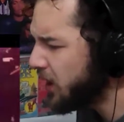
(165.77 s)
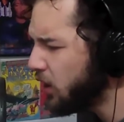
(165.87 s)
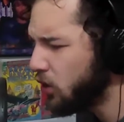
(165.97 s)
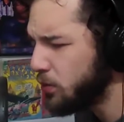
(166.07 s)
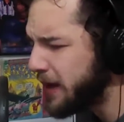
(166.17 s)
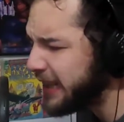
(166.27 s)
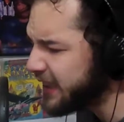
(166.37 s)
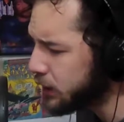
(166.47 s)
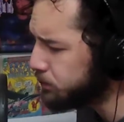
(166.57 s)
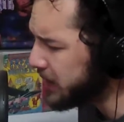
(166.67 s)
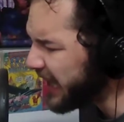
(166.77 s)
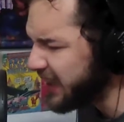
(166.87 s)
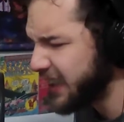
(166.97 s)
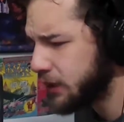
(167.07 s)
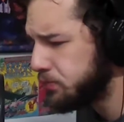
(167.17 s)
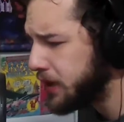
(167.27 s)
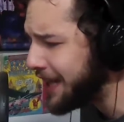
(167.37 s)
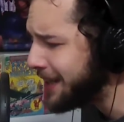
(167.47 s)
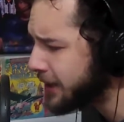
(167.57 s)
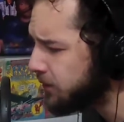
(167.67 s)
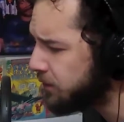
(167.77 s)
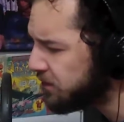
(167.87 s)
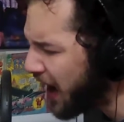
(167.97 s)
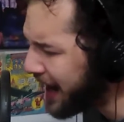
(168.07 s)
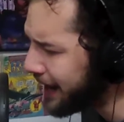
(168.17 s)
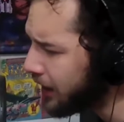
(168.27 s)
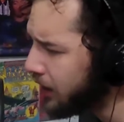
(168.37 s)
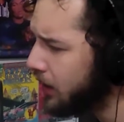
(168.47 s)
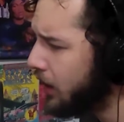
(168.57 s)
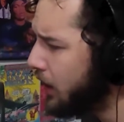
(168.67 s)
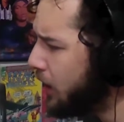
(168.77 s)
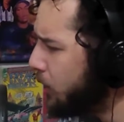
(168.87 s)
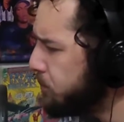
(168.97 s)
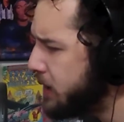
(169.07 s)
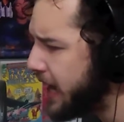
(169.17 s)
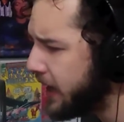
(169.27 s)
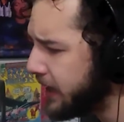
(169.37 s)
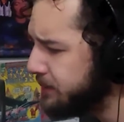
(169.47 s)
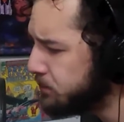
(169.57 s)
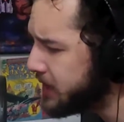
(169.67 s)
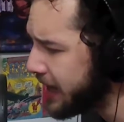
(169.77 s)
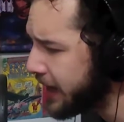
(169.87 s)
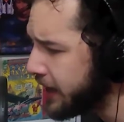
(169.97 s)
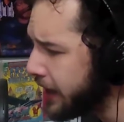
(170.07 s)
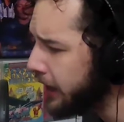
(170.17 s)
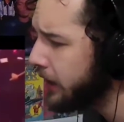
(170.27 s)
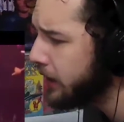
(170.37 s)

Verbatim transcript: Yo, who made this beat? This beat is fire. Oh man, I'm digging it.